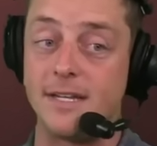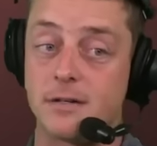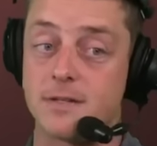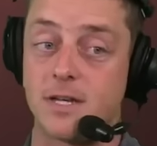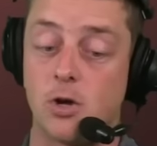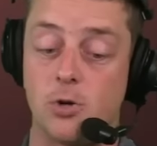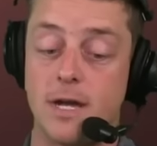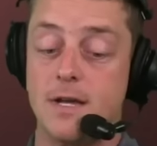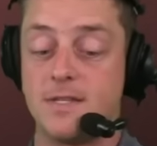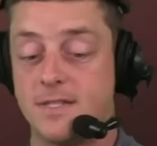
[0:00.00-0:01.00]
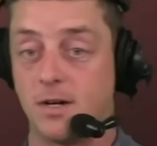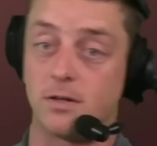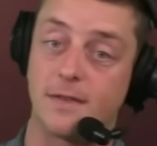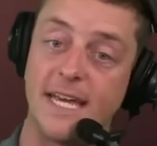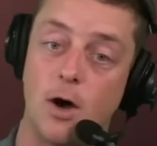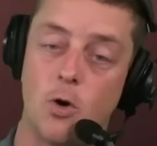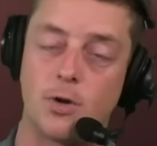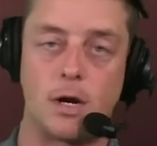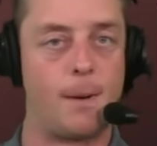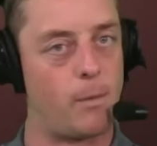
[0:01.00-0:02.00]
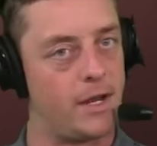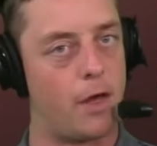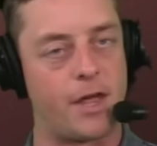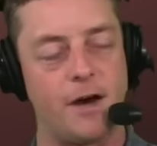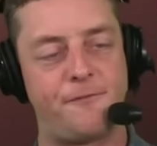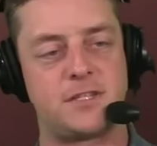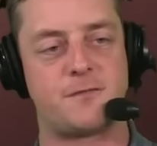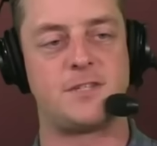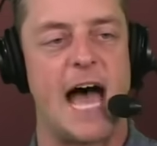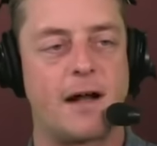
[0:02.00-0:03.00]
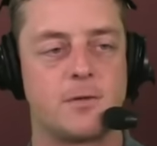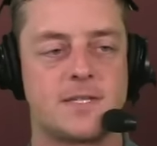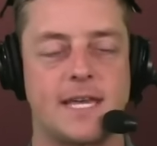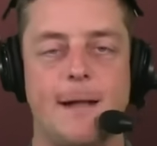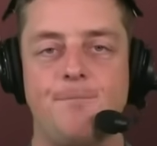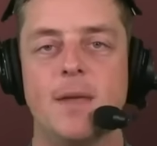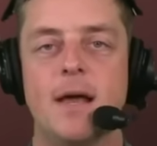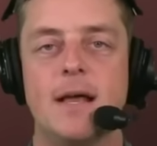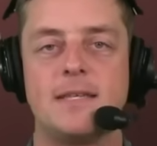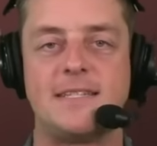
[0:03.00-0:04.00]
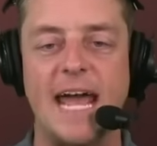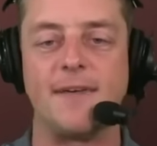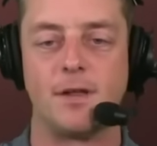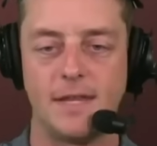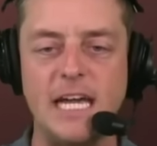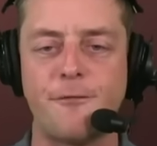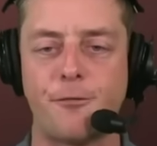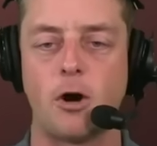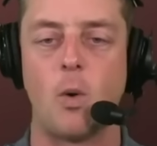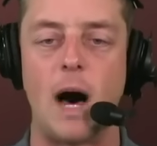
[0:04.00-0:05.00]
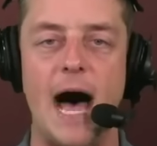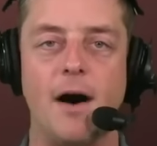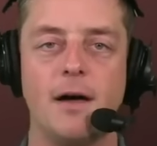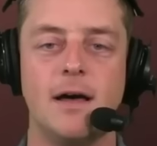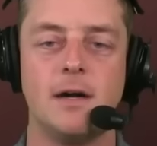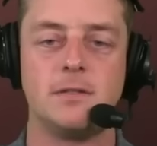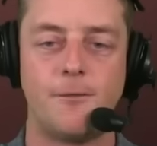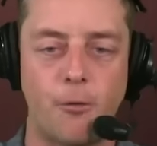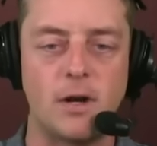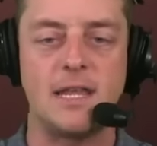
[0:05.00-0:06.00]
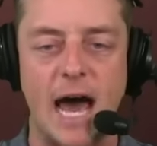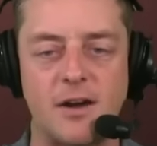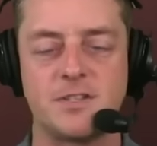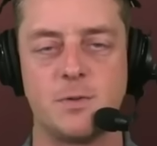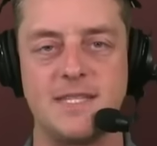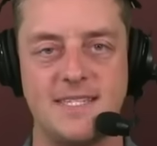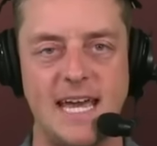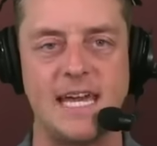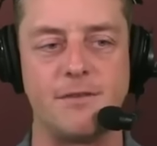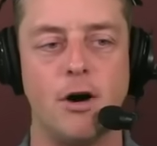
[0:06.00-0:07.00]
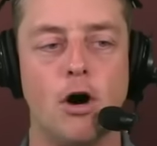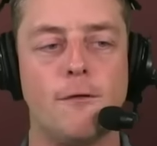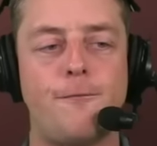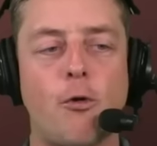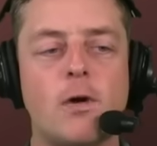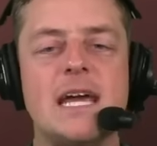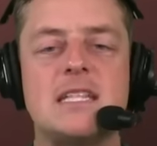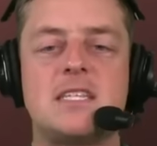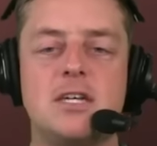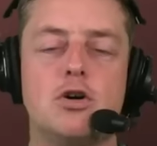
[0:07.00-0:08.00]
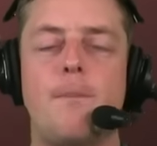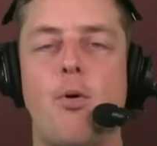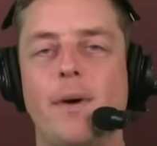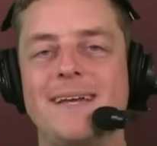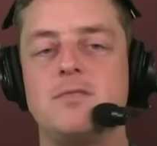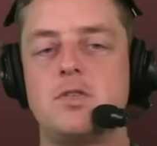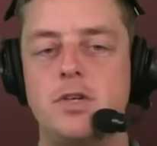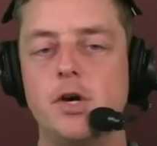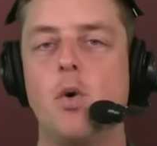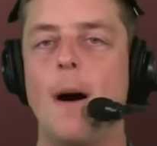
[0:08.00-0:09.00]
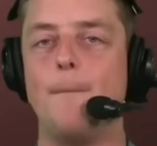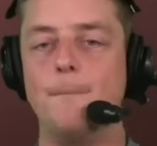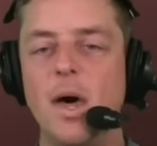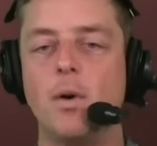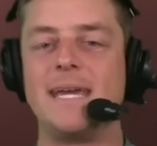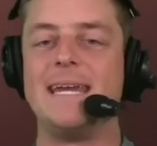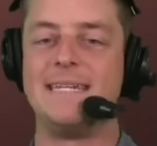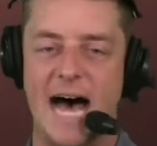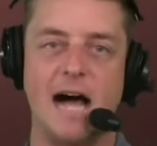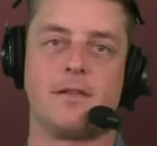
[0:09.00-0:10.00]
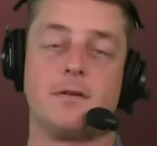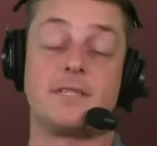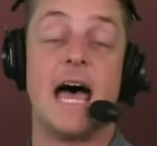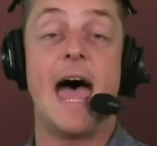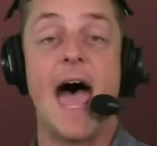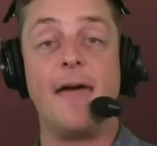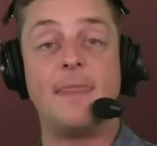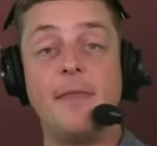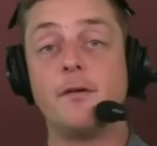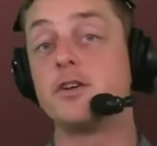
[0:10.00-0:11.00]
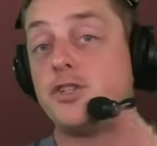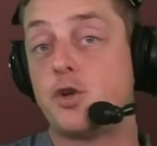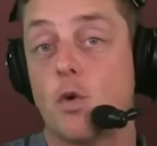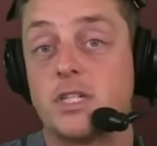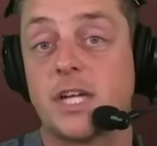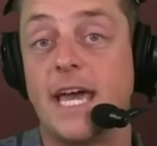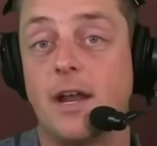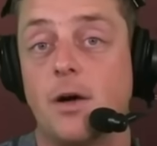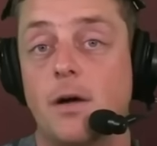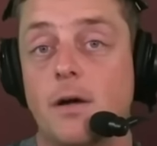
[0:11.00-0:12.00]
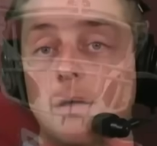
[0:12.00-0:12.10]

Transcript: years old, certainly older, but we know that offensive tackles can stay in the league for a while, the forty-niners would save forty-two point two million dollars. And then there's George Kittle.